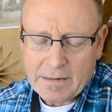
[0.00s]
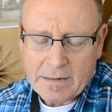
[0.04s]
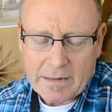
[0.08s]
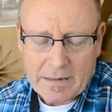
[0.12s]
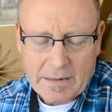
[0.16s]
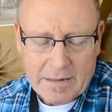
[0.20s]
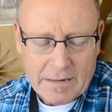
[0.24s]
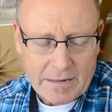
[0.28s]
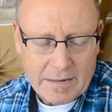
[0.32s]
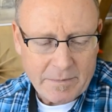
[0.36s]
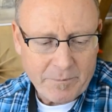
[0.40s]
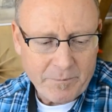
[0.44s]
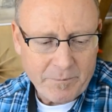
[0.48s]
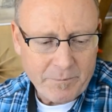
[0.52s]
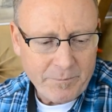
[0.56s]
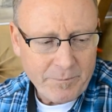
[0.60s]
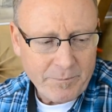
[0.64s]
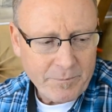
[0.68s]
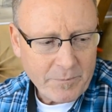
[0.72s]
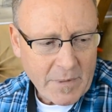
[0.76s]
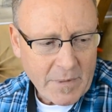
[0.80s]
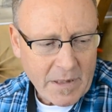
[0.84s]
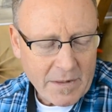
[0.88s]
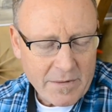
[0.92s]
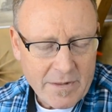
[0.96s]
um,
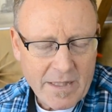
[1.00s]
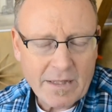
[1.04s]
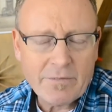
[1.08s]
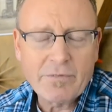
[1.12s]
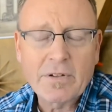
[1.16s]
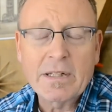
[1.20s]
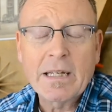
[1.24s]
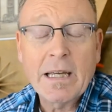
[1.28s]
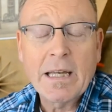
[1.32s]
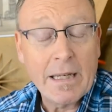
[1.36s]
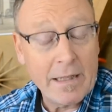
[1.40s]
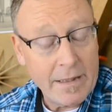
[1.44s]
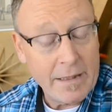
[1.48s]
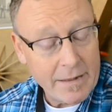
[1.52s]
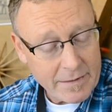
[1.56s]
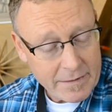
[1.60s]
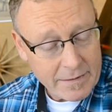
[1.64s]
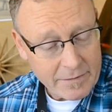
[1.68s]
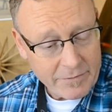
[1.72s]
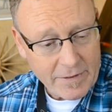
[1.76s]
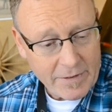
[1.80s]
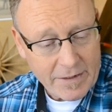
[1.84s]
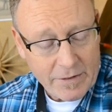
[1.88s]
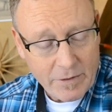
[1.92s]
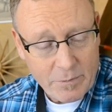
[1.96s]
defecating,
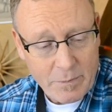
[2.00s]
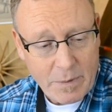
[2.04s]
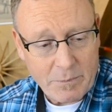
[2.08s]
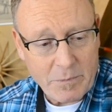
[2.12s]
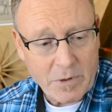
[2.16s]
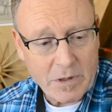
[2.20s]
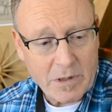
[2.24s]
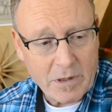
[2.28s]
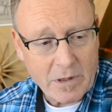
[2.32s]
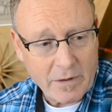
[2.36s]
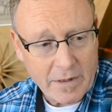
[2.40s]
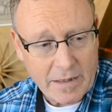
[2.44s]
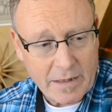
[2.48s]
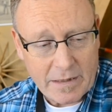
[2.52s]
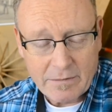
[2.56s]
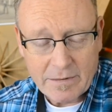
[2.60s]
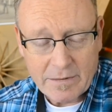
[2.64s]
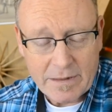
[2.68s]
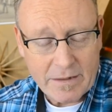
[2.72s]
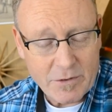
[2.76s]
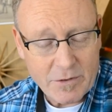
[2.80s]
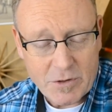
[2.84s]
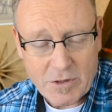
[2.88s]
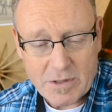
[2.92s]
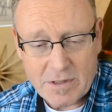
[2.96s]
if I remember
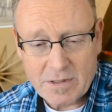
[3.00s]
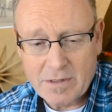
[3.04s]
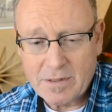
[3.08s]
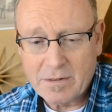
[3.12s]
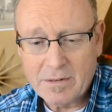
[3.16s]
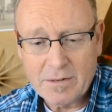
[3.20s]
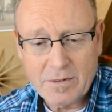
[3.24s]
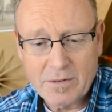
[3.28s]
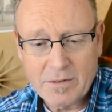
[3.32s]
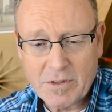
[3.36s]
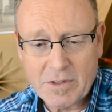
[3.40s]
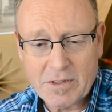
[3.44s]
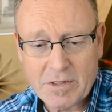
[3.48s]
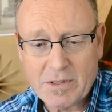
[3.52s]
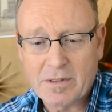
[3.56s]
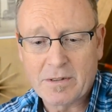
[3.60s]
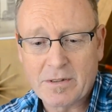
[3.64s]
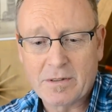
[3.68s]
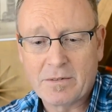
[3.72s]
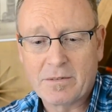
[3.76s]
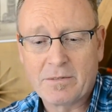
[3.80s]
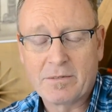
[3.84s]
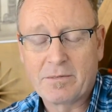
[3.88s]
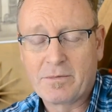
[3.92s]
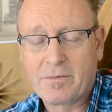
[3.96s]
correctly. It was just, a, it was just
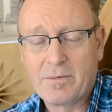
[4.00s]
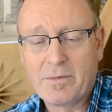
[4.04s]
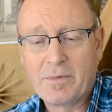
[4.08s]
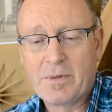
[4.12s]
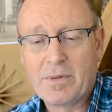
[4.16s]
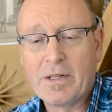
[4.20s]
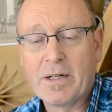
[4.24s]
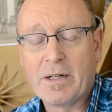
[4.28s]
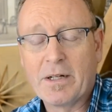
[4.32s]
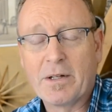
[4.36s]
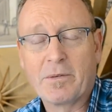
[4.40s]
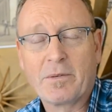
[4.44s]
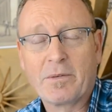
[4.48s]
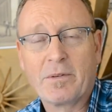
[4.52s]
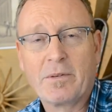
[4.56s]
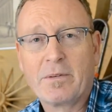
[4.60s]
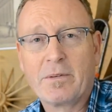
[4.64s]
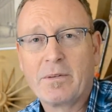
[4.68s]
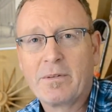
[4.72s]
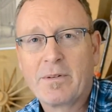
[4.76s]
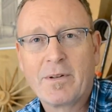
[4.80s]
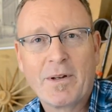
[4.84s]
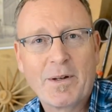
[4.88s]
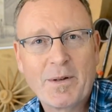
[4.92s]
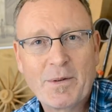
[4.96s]
a, you know,
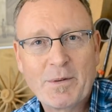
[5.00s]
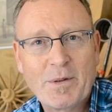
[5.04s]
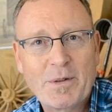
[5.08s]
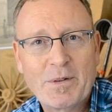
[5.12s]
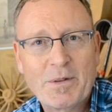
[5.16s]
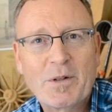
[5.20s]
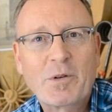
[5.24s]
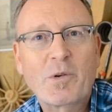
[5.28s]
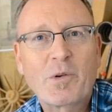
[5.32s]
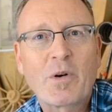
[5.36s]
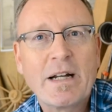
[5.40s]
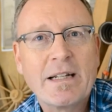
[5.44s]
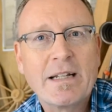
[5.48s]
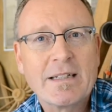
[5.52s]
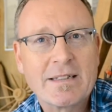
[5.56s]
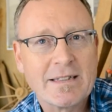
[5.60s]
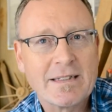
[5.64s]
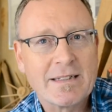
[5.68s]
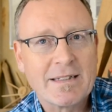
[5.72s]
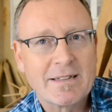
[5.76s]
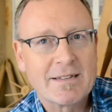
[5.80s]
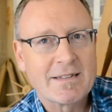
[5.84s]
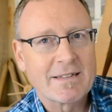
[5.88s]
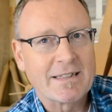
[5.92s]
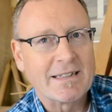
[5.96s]
crazy
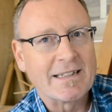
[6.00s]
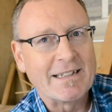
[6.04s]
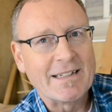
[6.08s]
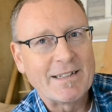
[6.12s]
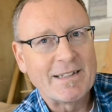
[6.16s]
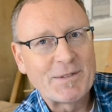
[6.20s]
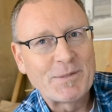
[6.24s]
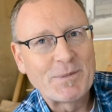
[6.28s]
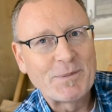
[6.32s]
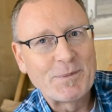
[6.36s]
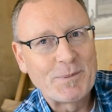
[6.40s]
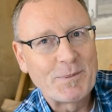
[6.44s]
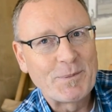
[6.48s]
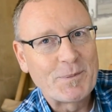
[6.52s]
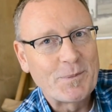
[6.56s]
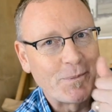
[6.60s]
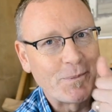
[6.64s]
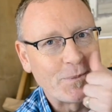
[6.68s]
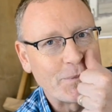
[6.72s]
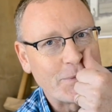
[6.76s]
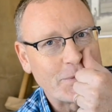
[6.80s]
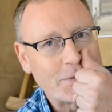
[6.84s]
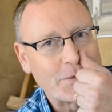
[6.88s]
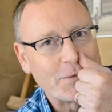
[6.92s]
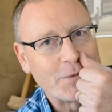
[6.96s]
scene
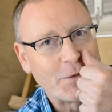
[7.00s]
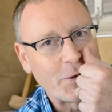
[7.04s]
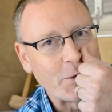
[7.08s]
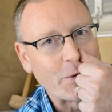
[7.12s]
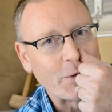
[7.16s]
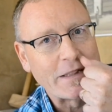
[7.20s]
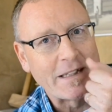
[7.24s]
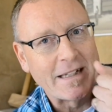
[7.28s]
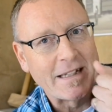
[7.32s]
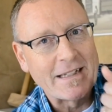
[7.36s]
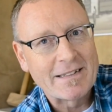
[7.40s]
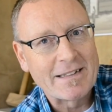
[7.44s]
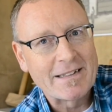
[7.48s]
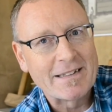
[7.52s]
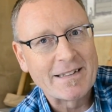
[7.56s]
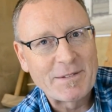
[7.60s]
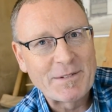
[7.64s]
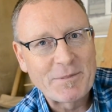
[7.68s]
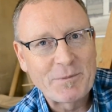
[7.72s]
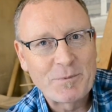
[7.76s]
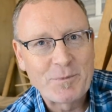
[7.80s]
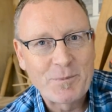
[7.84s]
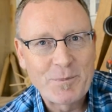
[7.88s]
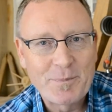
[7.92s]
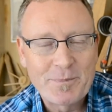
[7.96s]
doing that thing.
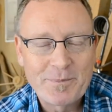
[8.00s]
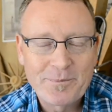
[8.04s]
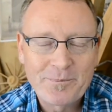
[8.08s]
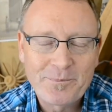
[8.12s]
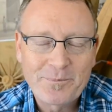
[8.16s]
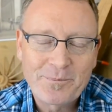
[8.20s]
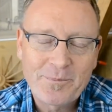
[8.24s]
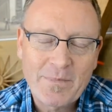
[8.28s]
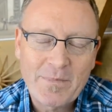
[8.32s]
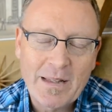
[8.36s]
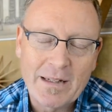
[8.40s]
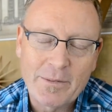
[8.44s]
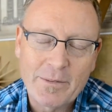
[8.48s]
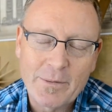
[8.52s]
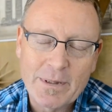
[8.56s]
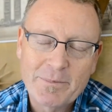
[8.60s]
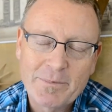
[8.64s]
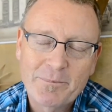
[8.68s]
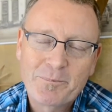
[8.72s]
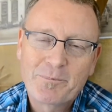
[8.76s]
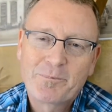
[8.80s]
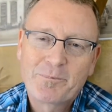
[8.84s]
Anyway.